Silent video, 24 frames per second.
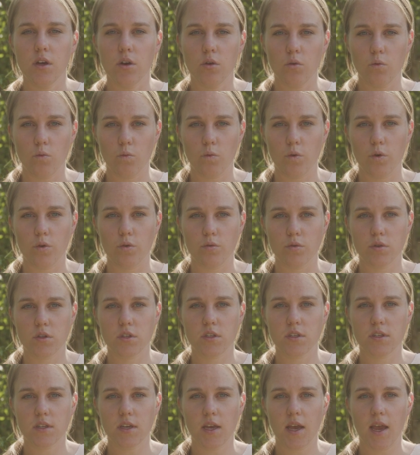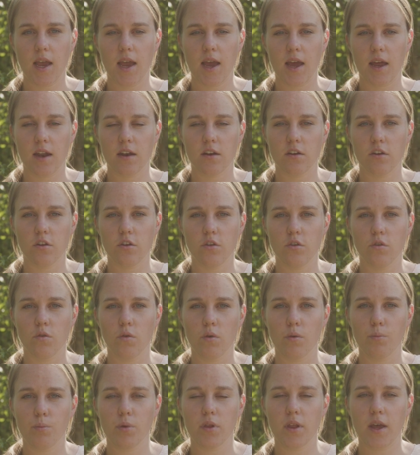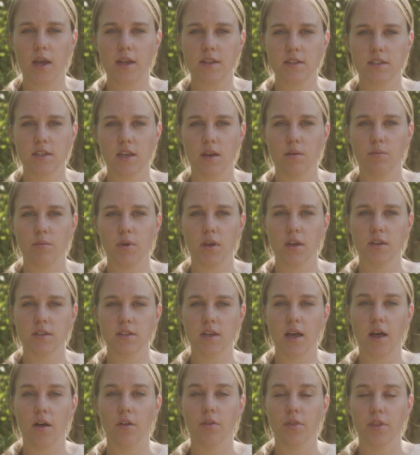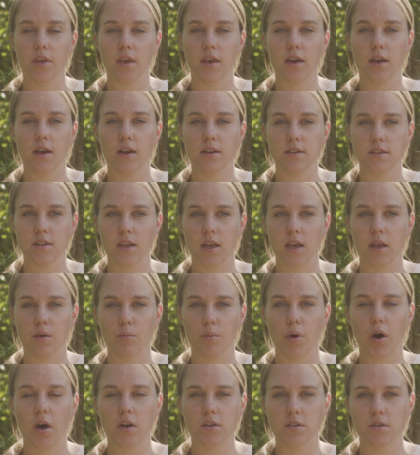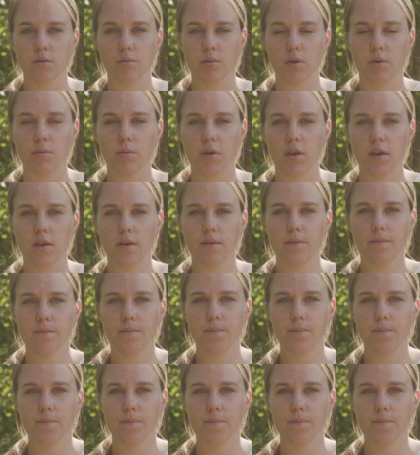roots and your plants can be as healthy as they can possibly be.